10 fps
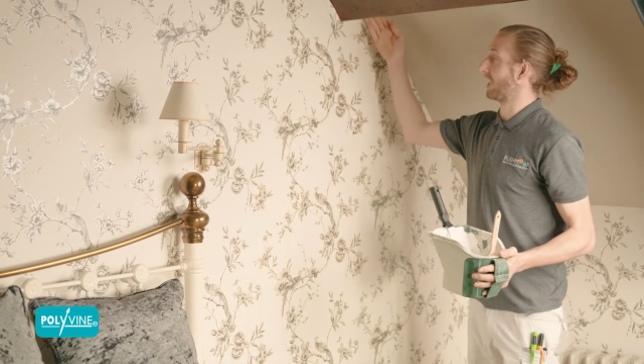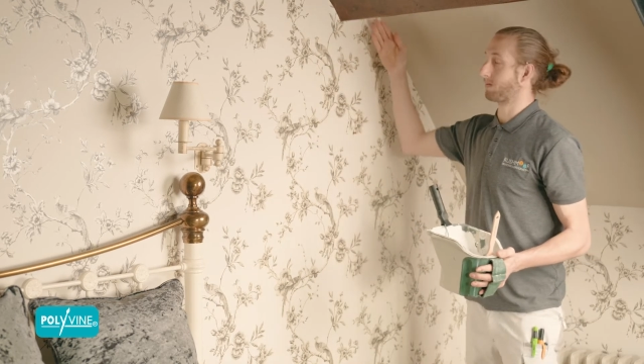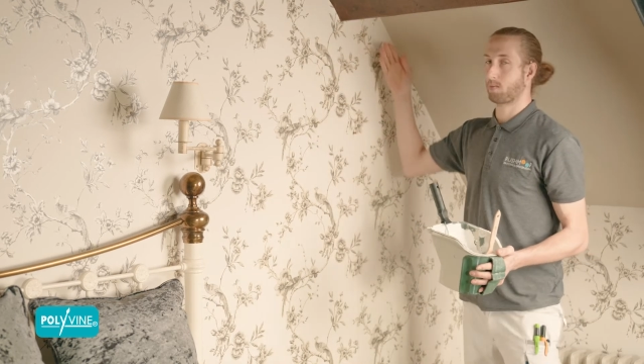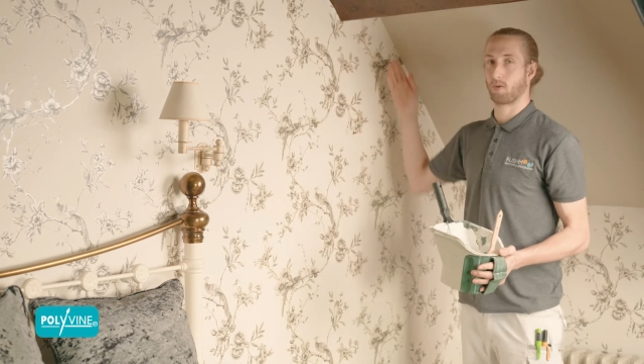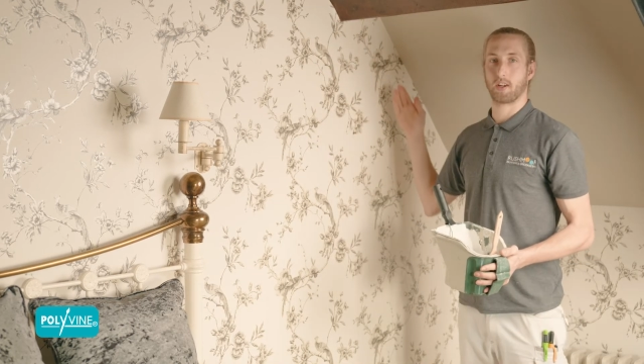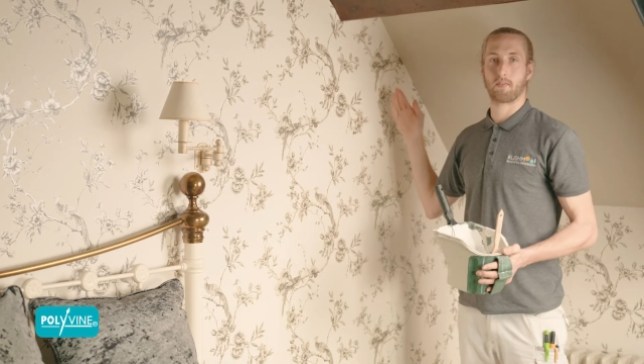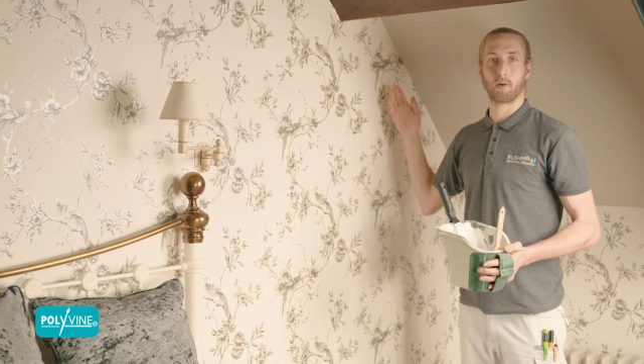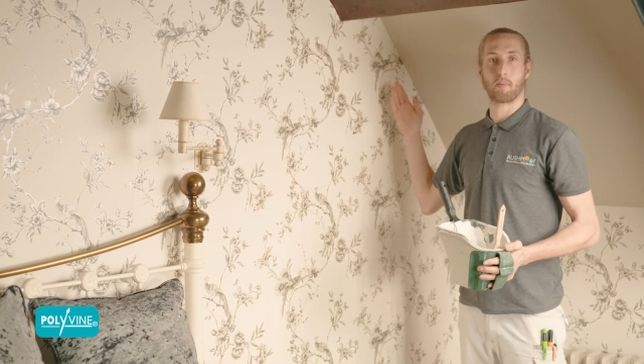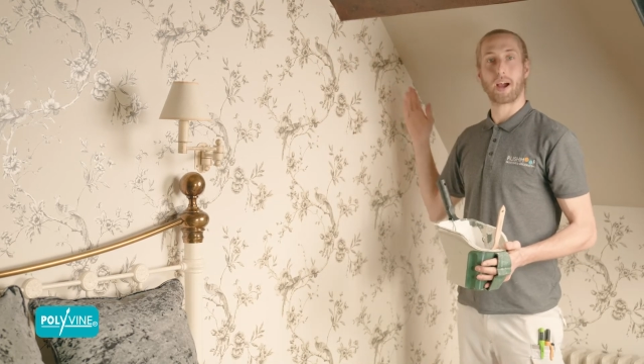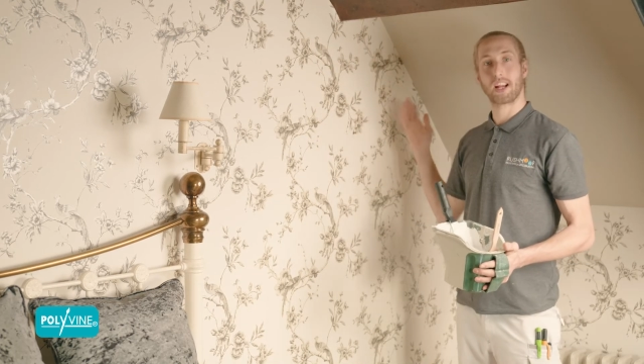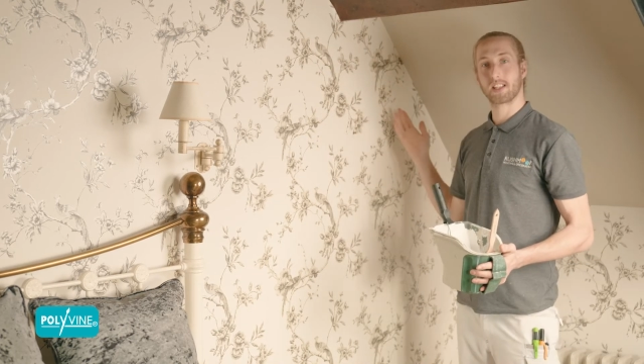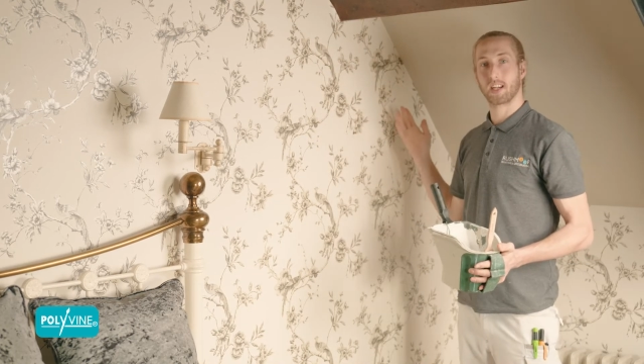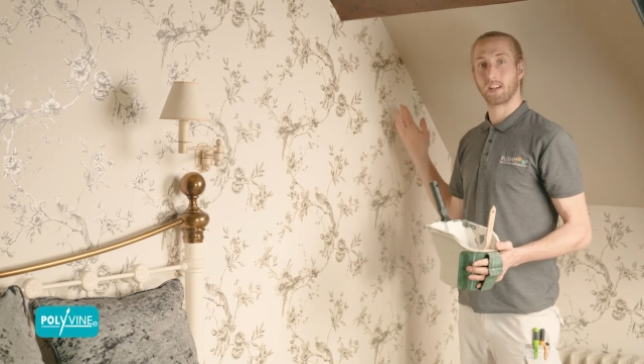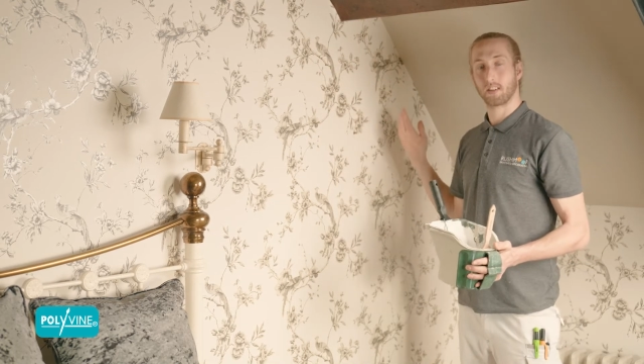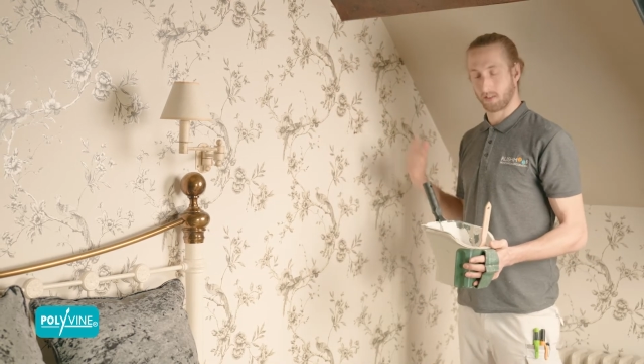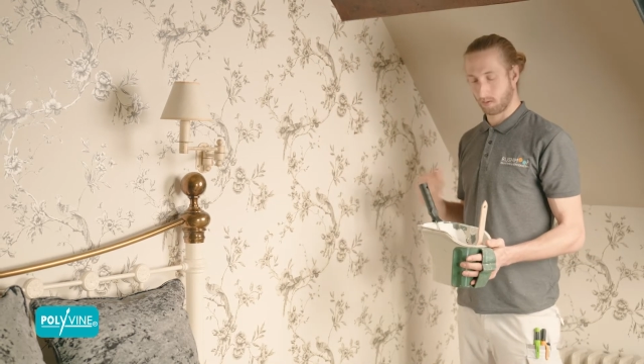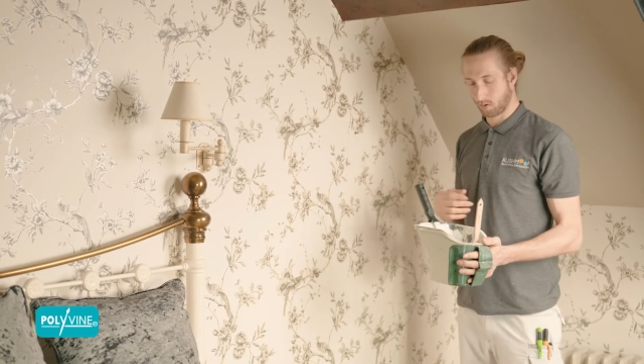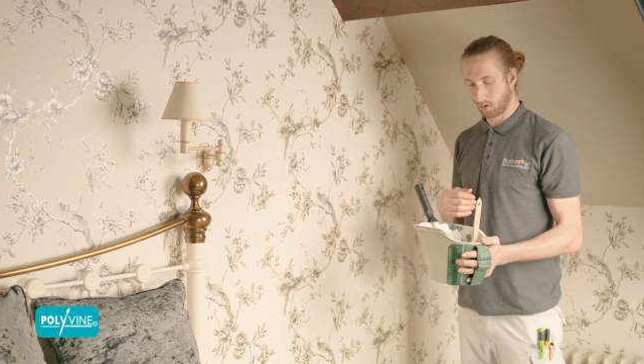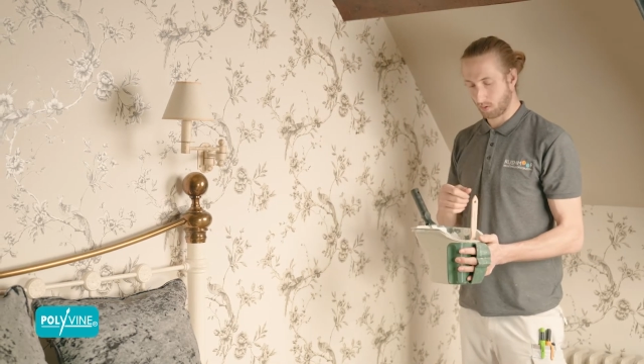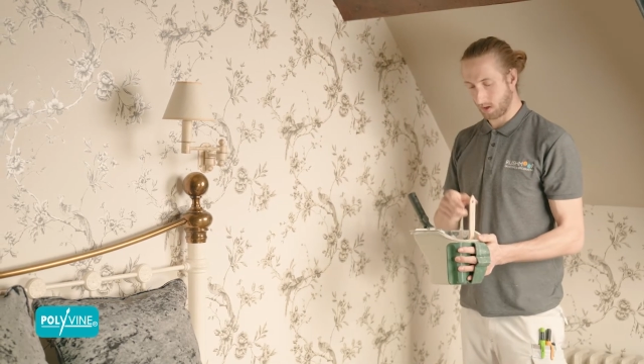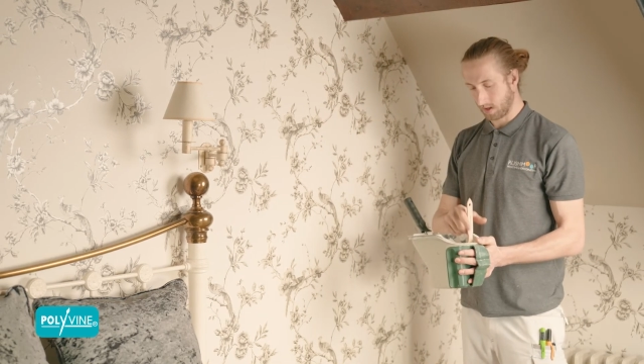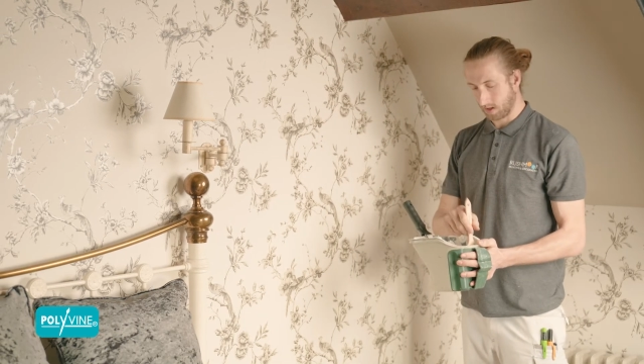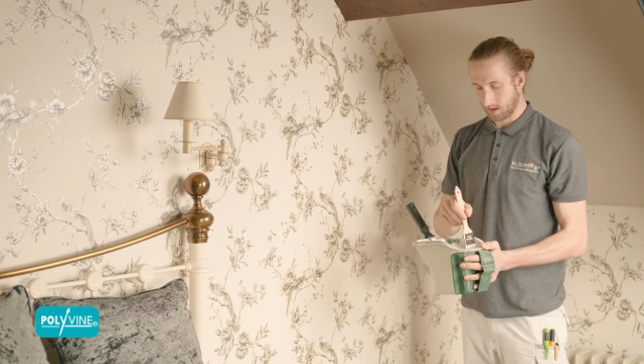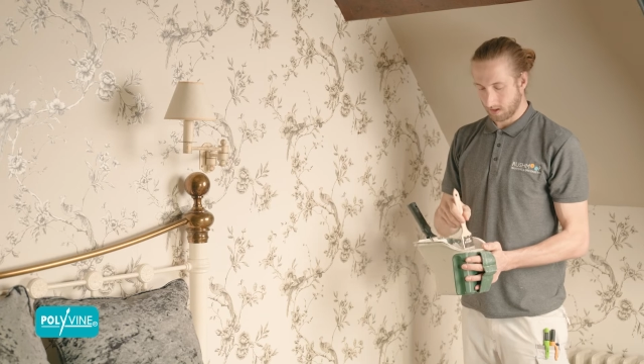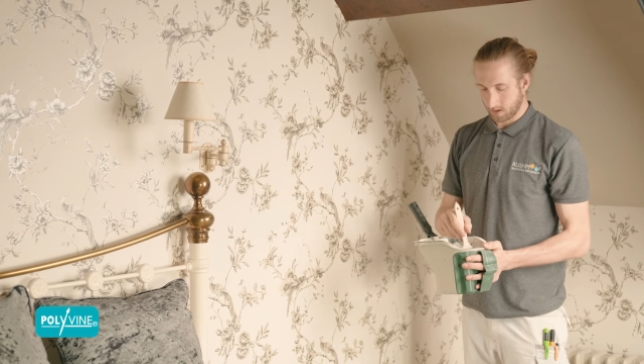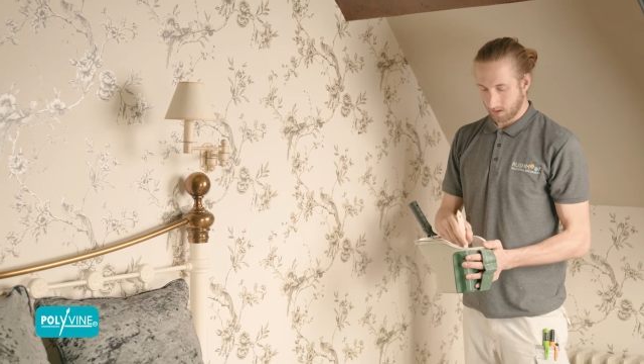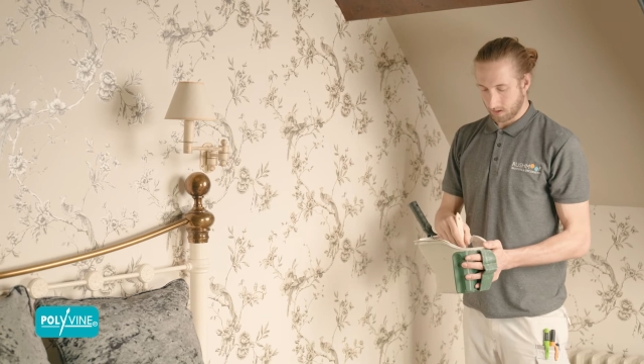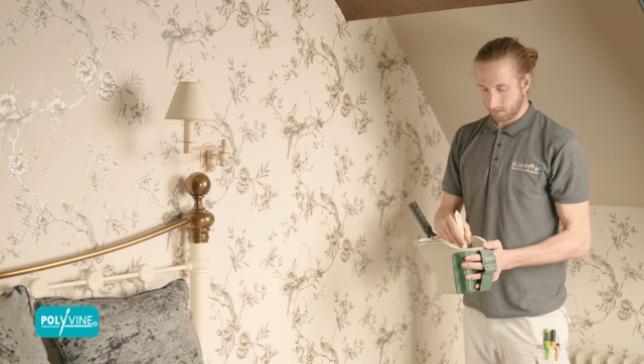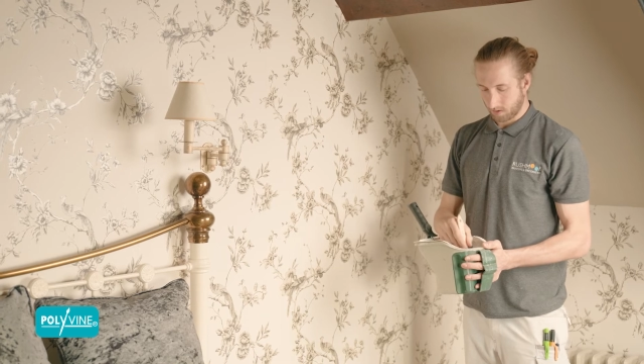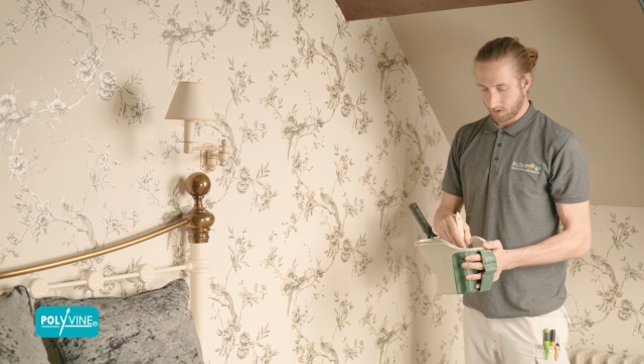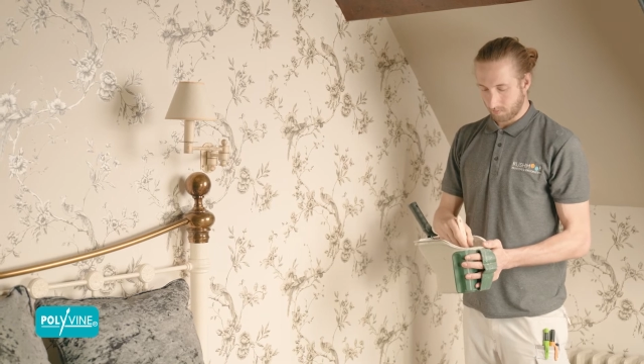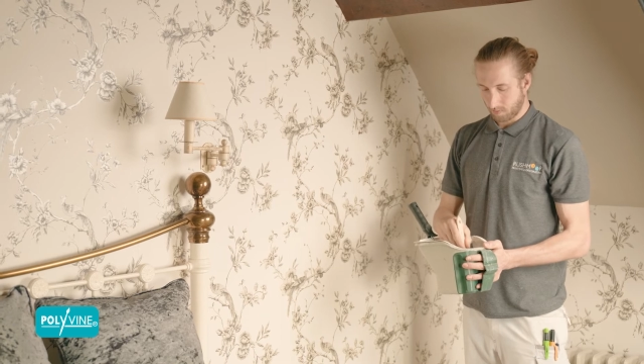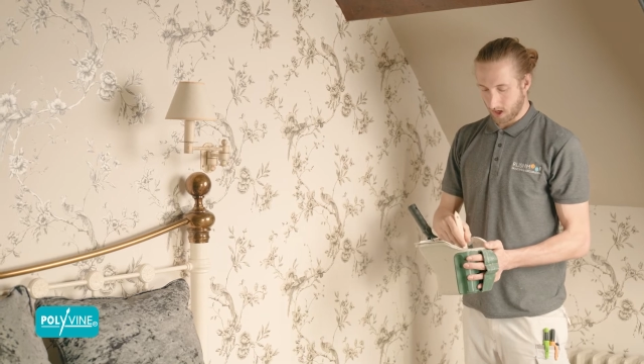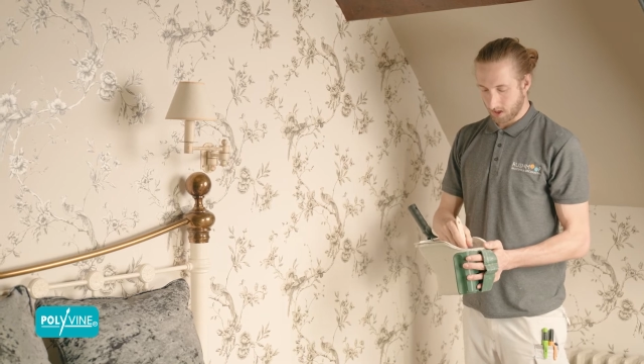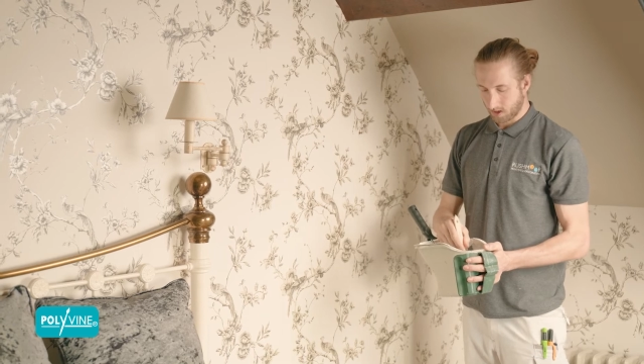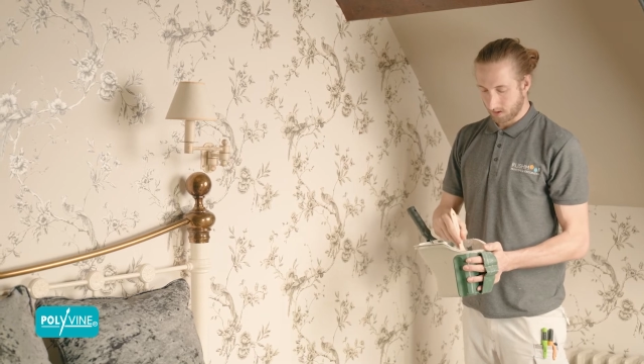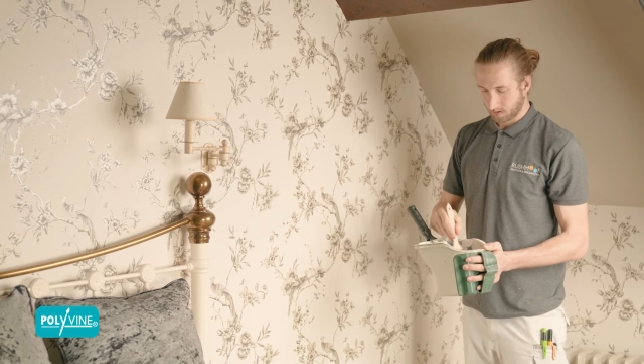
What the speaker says: as we would if we were painting a wall. So we use the brush,